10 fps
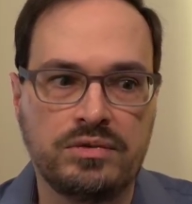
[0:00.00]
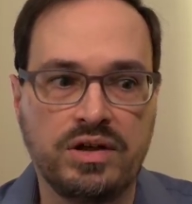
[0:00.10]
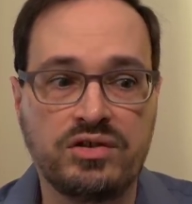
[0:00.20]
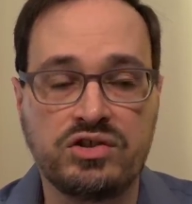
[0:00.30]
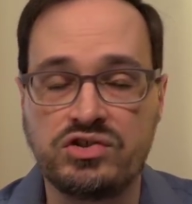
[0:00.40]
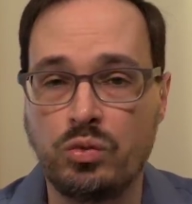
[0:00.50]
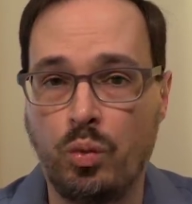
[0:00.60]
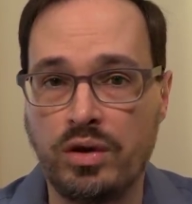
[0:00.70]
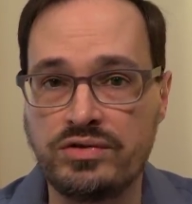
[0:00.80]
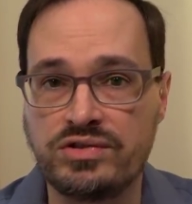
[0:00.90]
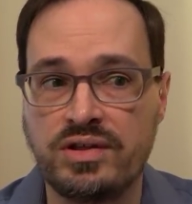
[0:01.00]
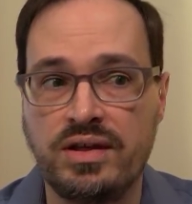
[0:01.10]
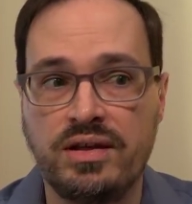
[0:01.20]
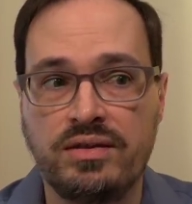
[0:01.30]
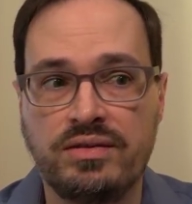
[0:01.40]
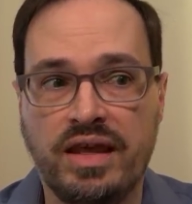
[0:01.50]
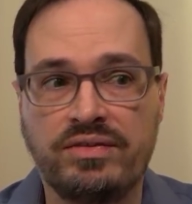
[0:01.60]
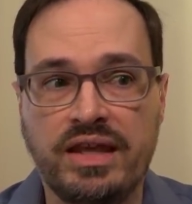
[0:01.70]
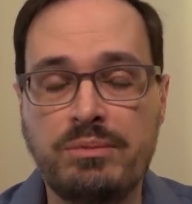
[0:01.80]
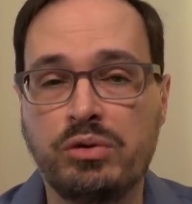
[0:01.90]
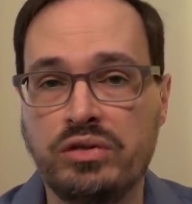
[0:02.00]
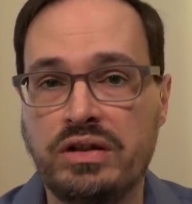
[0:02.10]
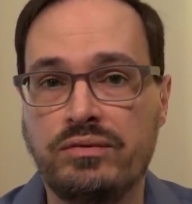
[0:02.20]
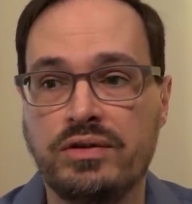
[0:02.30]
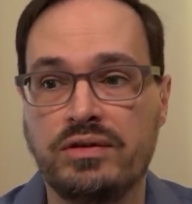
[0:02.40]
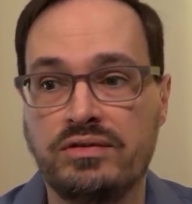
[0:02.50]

not just the ones that they believed